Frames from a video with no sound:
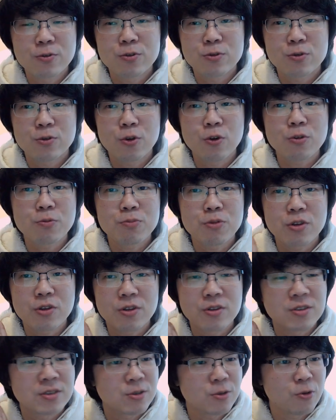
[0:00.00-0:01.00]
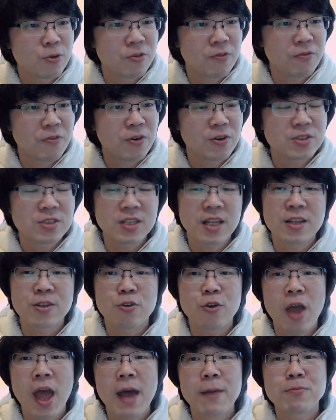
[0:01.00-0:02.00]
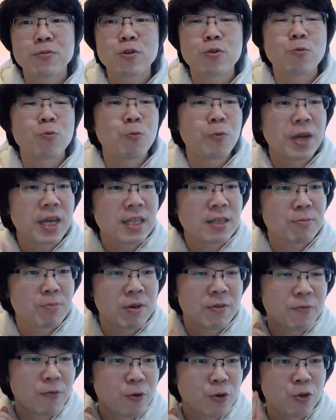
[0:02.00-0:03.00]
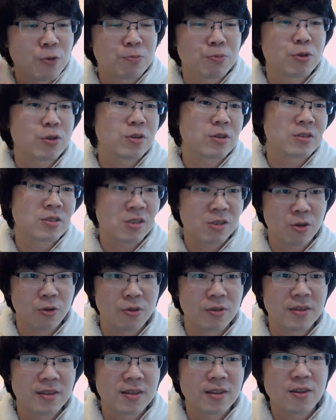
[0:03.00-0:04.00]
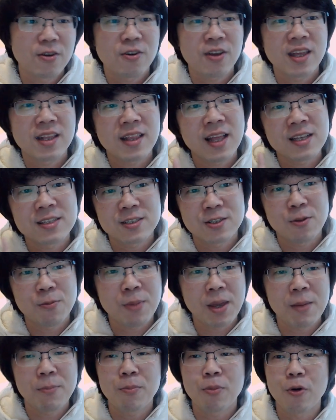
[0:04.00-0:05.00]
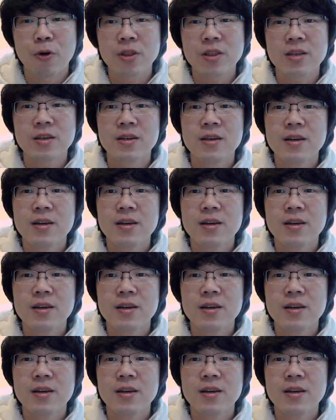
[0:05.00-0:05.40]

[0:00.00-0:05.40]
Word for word: don't put the stone first and you have to read before you put the stone okay that's the main point